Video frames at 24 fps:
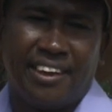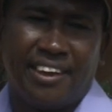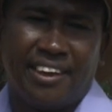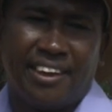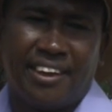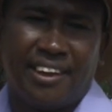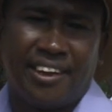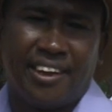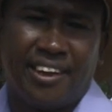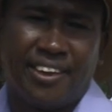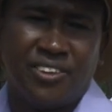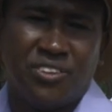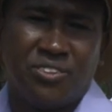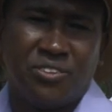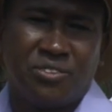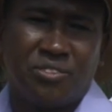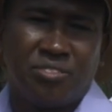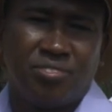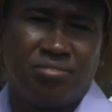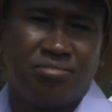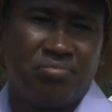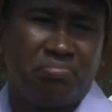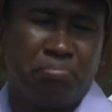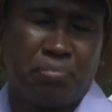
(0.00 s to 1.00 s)
uh, you,
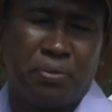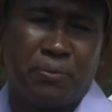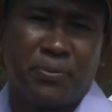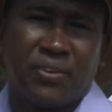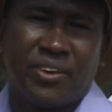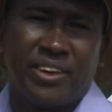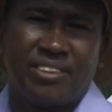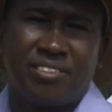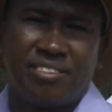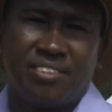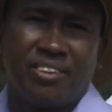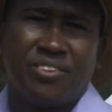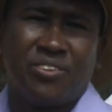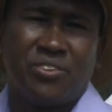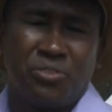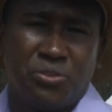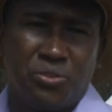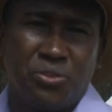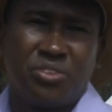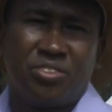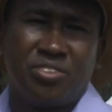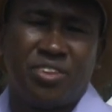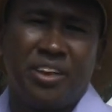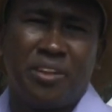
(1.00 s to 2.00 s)
people can
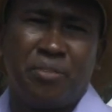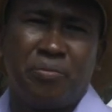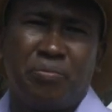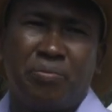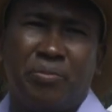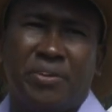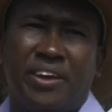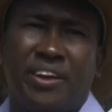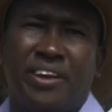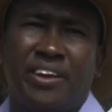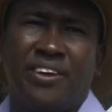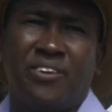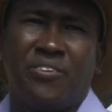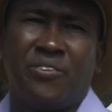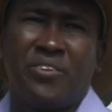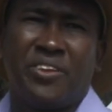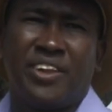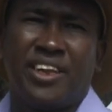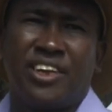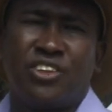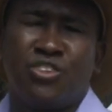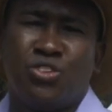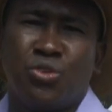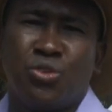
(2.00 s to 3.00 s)
do sleep uh, with
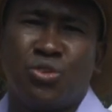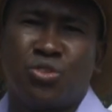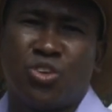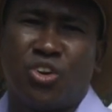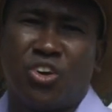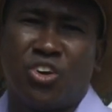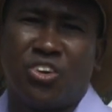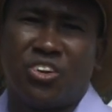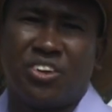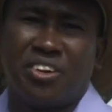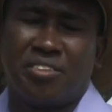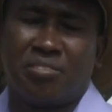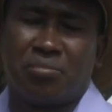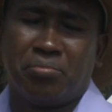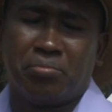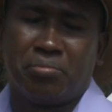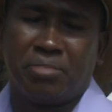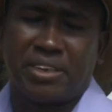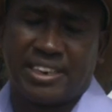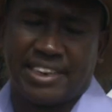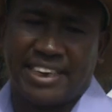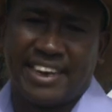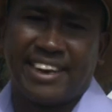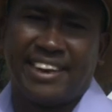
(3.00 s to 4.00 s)
their shoes on,
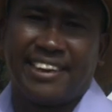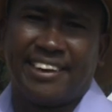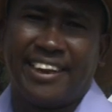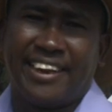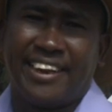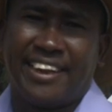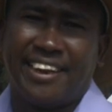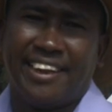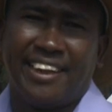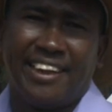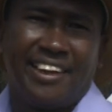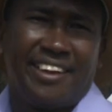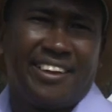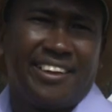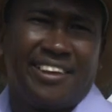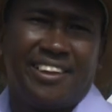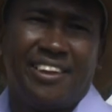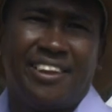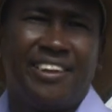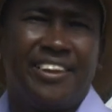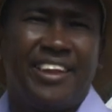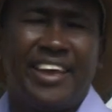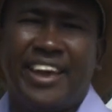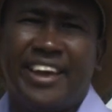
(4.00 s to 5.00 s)
but currently
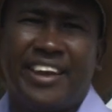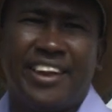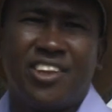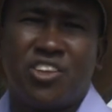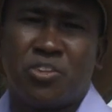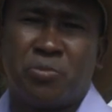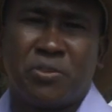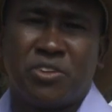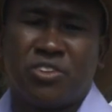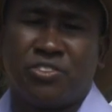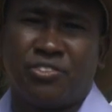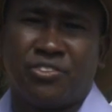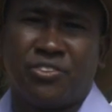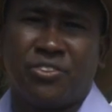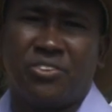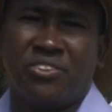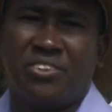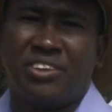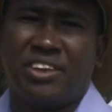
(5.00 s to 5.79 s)
uh, the area is peaceful.